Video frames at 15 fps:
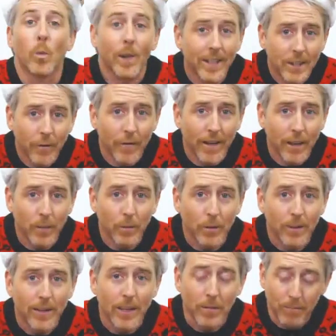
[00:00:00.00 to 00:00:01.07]
What is
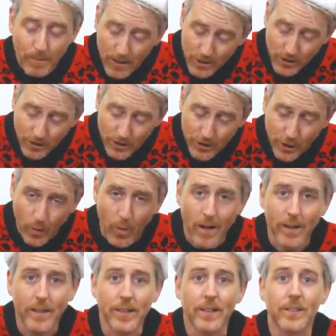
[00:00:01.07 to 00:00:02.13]
available in much larger
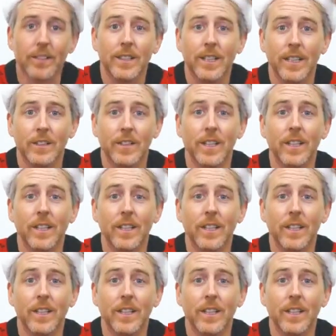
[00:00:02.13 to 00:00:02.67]
quantities is